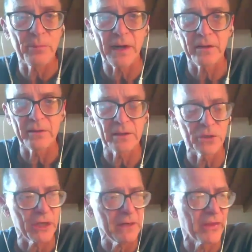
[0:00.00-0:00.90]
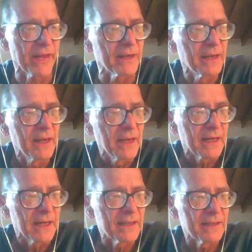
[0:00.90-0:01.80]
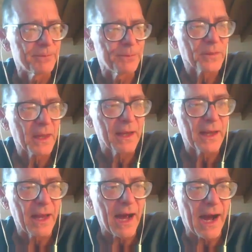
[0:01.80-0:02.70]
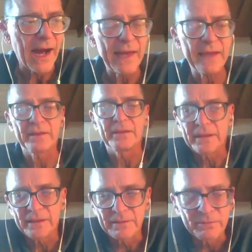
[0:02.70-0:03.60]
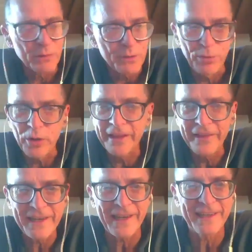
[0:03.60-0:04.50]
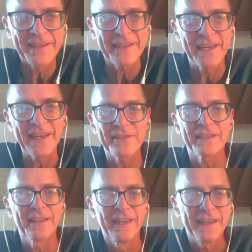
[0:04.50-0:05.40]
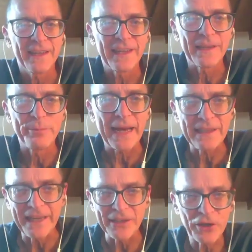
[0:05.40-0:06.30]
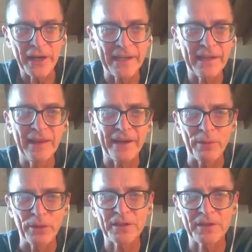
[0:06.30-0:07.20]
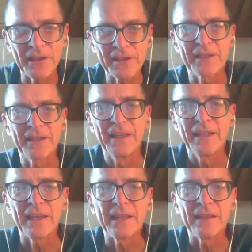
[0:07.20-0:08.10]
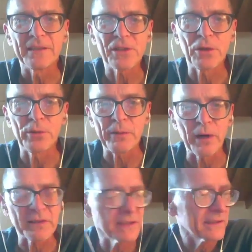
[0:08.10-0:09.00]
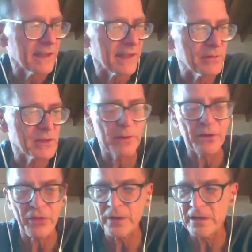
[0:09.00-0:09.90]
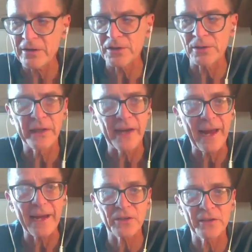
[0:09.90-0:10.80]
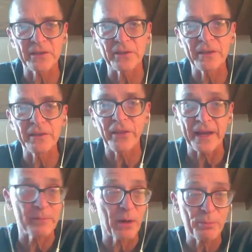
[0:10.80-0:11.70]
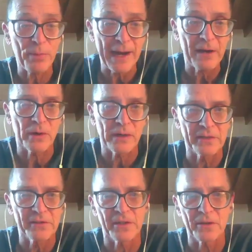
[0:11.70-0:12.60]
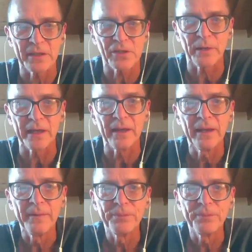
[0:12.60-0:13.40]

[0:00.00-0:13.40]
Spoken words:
Empire achieved that. Uh, I was born in the United States and badly educated, like most of us. So it wasn't until I was about 30 years old that I actually started to think about power in a serious way.